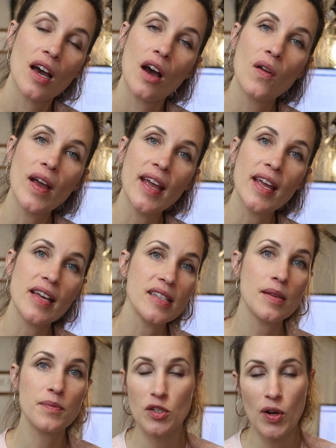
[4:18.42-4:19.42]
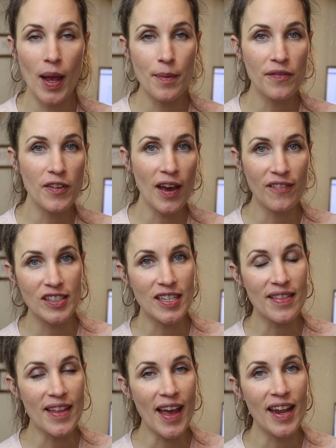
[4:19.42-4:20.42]
Okay, hit subscribe if you haven't
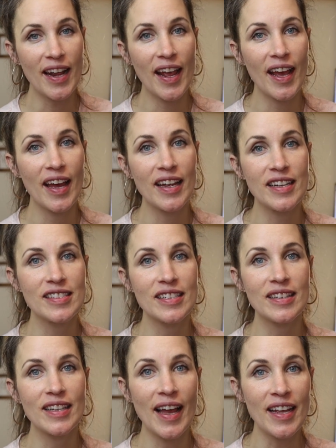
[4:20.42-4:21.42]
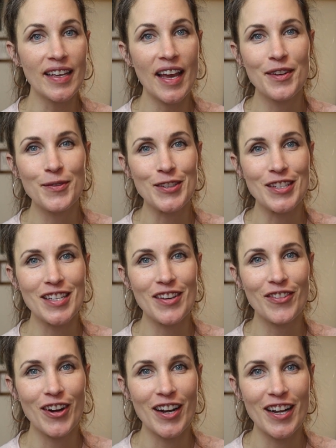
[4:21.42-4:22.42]
done that and like, and we'll see you
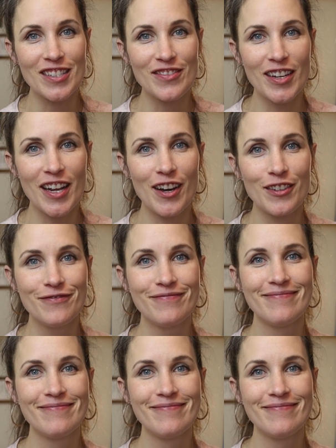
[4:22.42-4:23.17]
for our next video.